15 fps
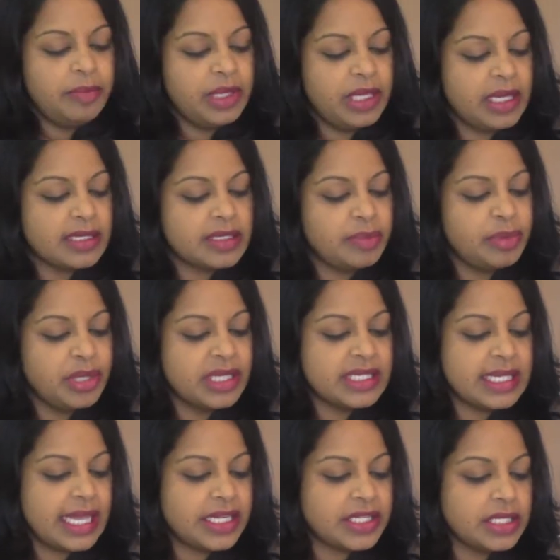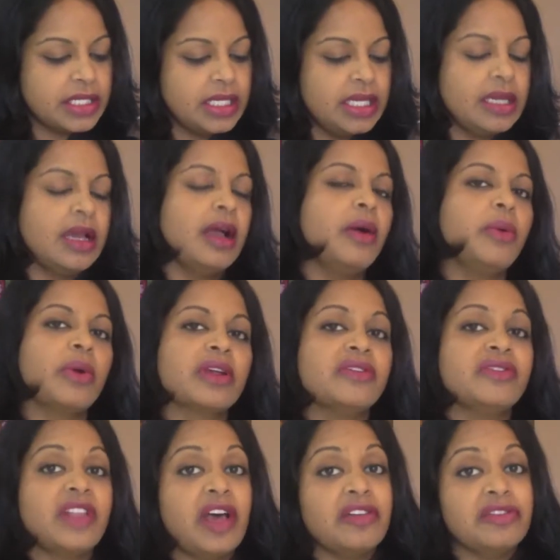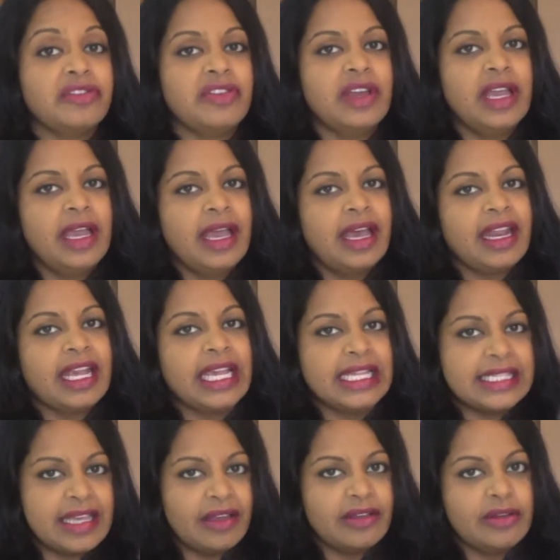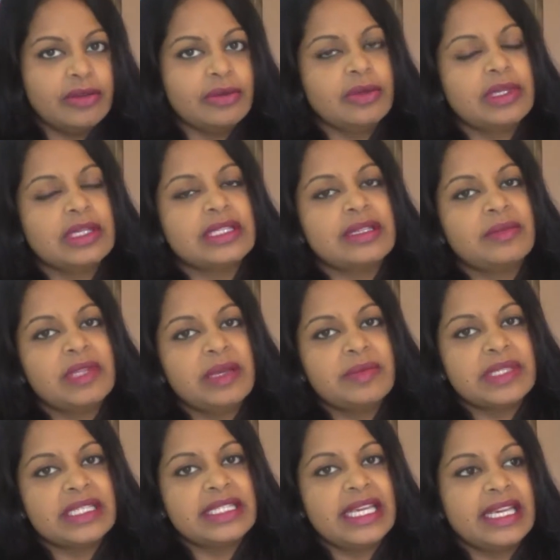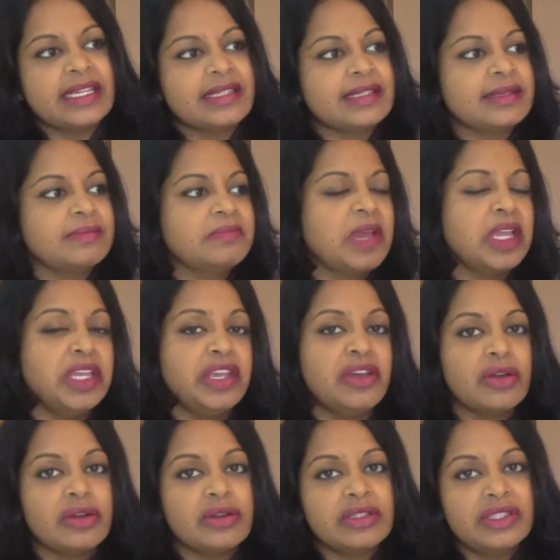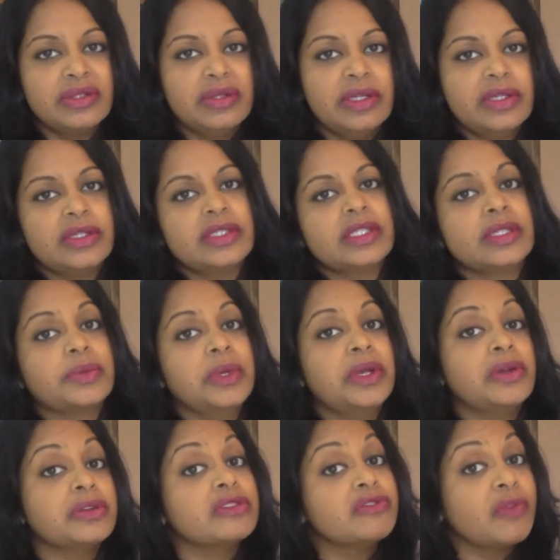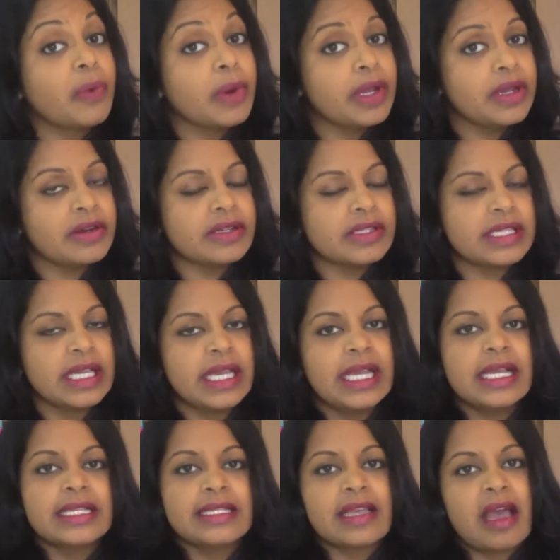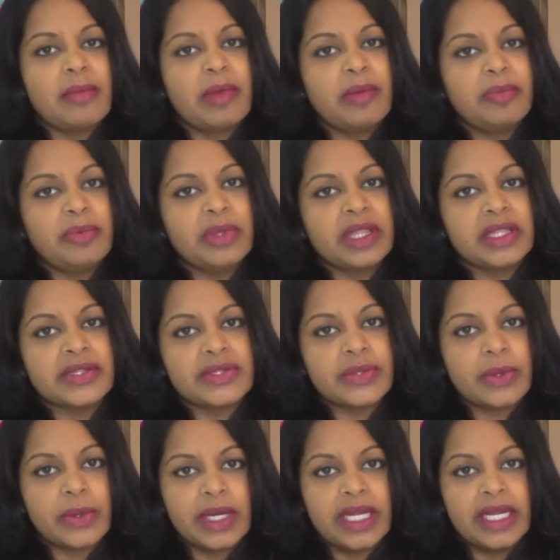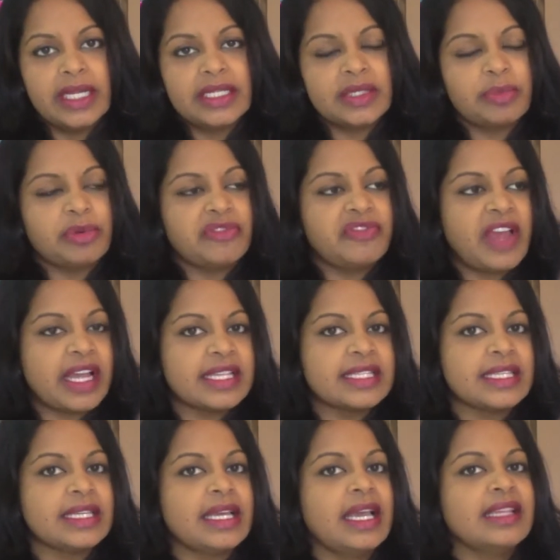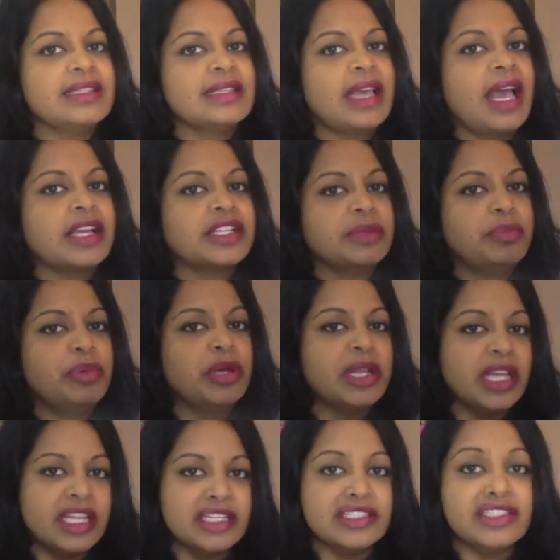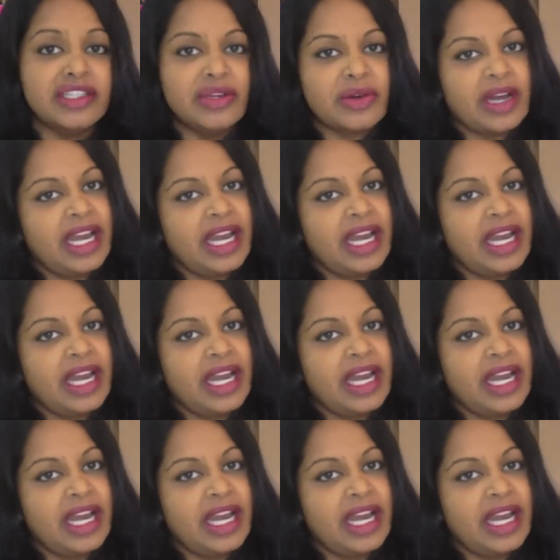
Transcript: Because a book is actually a work of love. And I can tell you, sometimes it takes a year, 2 years, 3 years, 4 years to come up with the story, to perfect it, and to actually put it into your